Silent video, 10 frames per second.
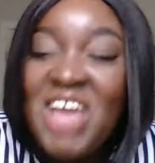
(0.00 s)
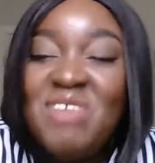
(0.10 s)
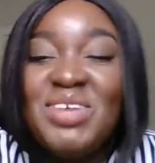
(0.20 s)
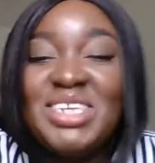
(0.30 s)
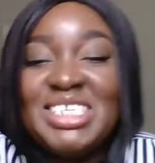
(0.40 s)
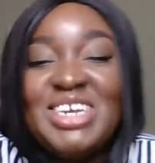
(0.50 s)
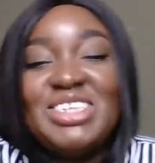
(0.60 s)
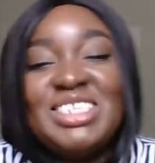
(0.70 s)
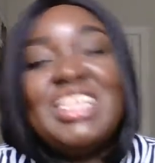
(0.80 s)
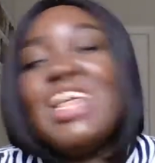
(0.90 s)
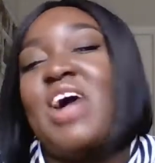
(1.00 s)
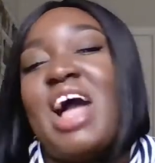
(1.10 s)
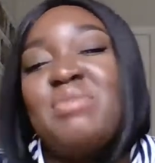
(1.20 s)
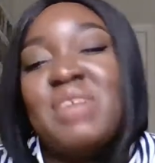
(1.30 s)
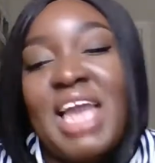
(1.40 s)
But seriously though,
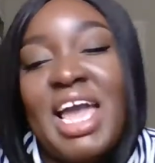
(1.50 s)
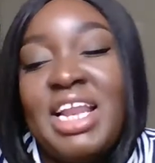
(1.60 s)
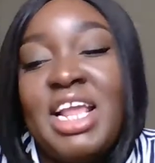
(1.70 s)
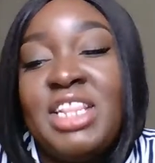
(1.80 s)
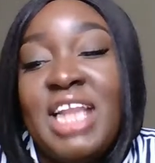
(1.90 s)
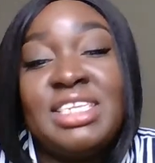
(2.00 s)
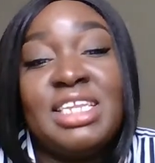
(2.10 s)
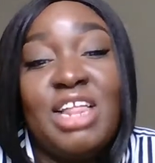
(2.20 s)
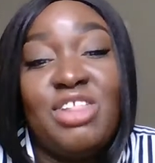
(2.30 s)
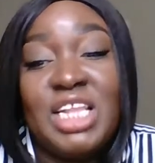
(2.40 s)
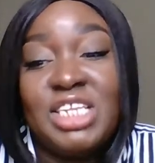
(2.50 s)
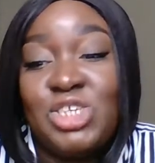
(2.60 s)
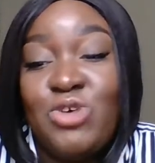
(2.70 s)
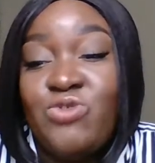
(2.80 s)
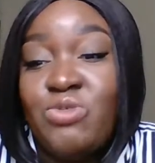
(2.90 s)
I'm glad. And that's another thing
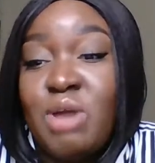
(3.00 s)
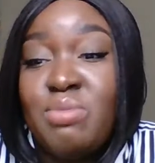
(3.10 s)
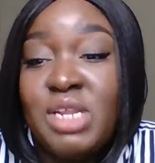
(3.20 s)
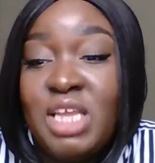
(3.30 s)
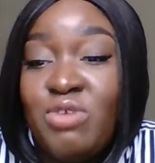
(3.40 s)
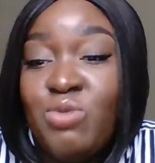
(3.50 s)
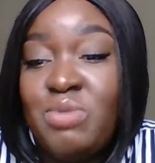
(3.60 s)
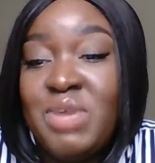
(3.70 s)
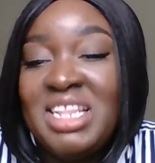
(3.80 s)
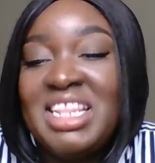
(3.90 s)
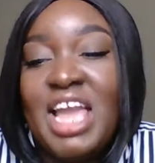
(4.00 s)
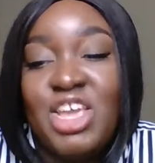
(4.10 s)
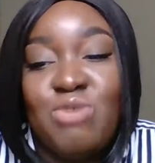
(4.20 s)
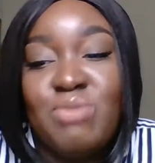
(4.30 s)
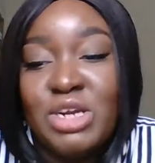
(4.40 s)
too, for my believer women. Thank
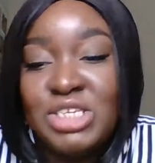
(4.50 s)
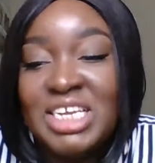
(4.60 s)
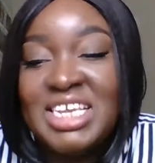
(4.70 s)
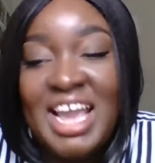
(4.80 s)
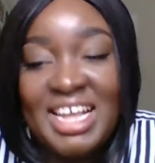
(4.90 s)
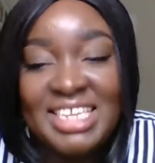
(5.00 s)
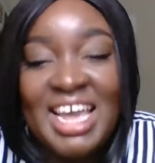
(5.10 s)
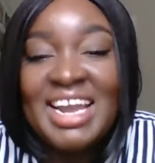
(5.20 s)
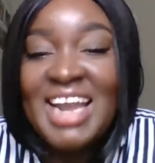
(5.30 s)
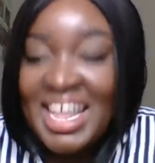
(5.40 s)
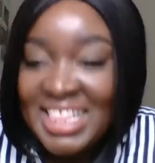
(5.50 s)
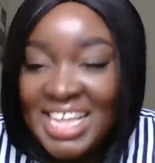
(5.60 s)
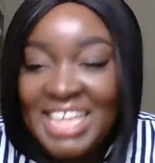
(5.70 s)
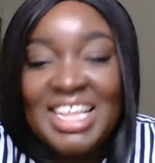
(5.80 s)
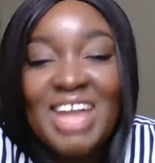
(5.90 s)
you, Marsha. Yes, I got
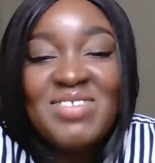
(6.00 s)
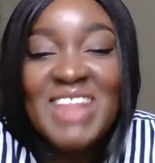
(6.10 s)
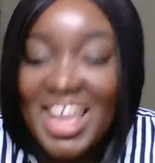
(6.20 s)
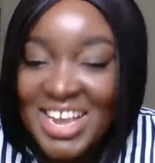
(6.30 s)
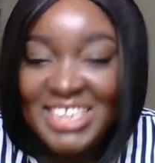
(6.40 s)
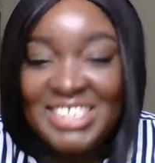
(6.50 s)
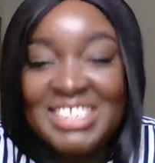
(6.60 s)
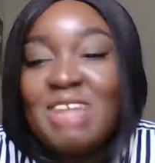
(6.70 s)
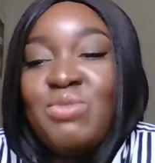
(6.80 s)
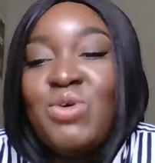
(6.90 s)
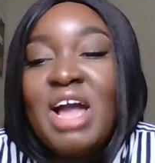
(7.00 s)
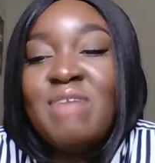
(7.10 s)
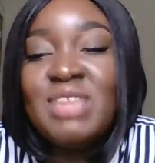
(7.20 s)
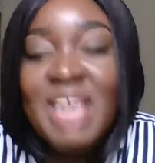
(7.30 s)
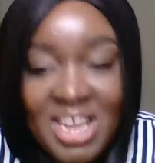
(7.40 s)
this. I'm not going to stumble.
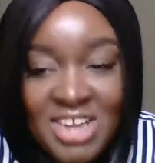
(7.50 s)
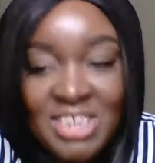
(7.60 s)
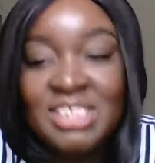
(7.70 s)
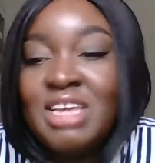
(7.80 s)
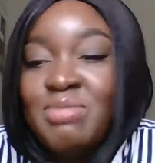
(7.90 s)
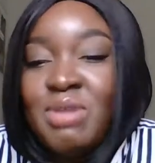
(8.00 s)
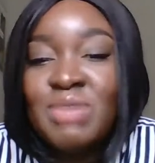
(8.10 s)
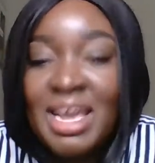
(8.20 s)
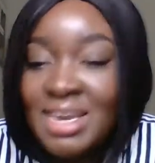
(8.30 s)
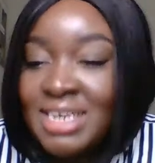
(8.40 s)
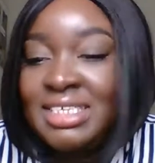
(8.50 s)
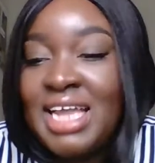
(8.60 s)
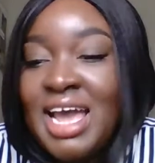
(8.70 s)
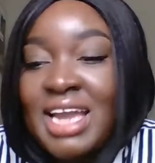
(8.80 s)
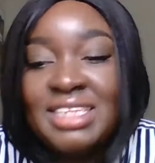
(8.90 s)
I'm not going to slip. I'm not going to
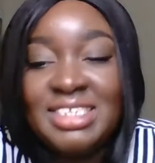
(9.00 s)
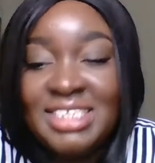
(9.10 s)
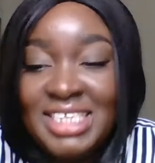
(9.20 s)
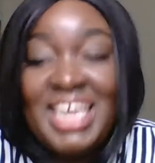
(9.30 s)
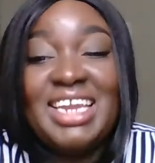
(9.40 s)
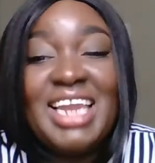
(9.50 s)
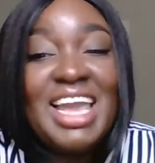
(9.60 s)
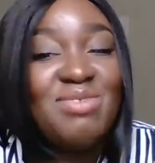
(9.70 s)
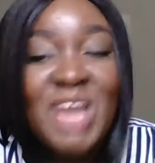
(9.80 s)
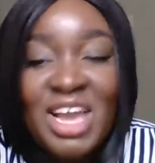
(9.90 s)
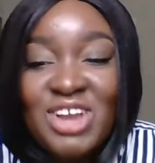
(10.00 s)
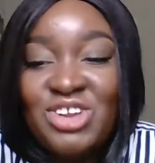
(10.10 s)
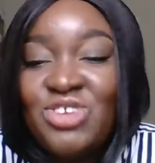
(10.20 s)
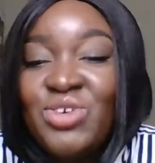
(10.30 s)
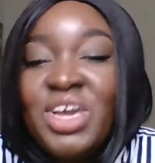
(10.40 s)
slide into sin. Like, I'm not going
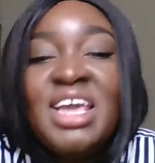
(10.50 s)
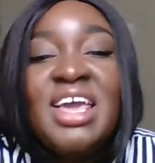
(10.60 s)
to do it.